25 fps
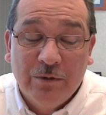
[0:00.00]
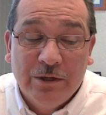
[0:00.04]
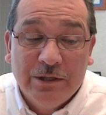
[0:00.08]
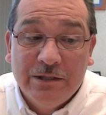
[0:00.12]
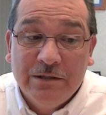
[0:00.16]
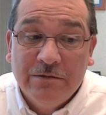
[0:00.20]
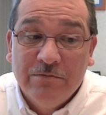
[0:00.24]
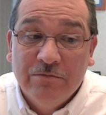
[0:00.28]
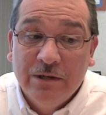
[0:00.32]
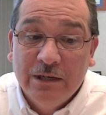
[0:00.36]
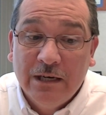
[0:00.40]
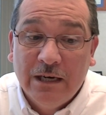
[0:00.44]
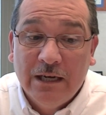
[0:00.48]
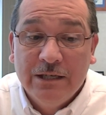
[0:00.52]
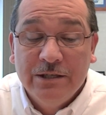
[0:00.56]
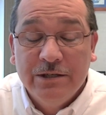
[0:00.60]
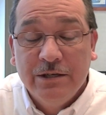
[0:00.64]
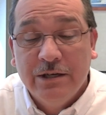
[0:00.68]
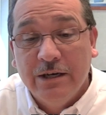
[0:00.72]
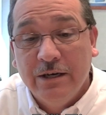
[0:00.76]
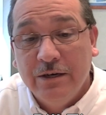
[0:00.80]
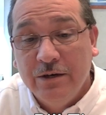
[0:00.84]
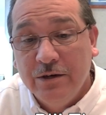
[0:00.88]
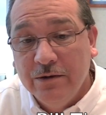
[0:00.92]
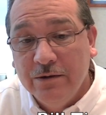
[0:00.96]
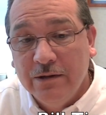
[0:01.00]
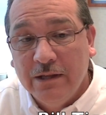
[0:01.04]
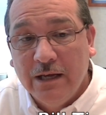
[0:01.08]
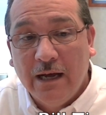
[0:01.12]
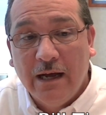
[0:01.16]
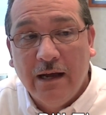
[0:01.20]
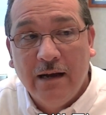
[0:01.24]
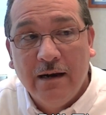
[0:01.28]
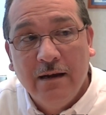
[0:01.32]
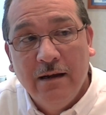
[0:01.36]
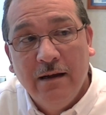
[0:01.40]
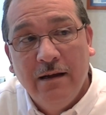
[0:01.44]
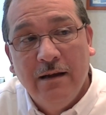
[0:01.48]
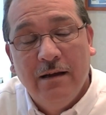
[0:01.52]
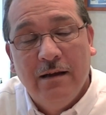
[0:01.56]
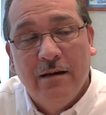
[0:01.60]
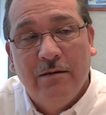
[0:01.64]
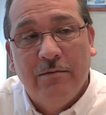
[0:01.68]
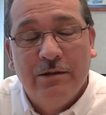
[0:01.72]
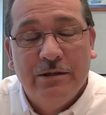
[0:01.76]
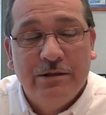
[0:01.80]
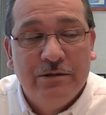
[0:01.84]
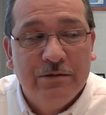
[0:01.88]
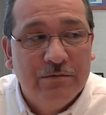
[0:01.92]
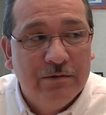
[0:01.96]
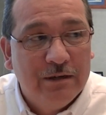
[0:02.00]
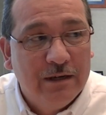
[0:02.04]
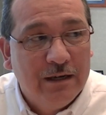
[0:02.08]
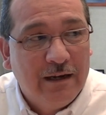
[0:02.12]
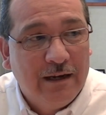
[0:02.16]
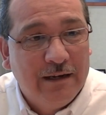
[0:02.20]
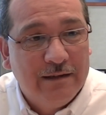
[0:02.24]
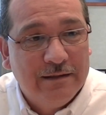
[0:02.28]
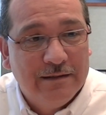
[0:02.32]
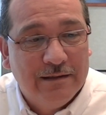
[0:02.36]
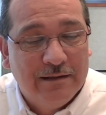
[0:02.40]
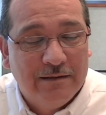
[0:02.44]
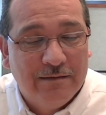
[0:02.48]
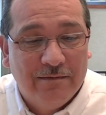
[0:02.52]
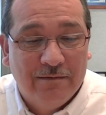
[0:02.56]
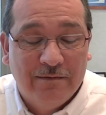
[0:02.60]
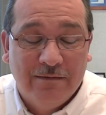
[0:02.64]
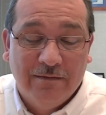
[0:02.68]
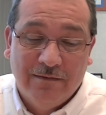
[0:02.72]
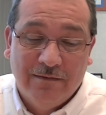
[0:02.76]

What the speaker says: Once you realize you can do that, and once you realize that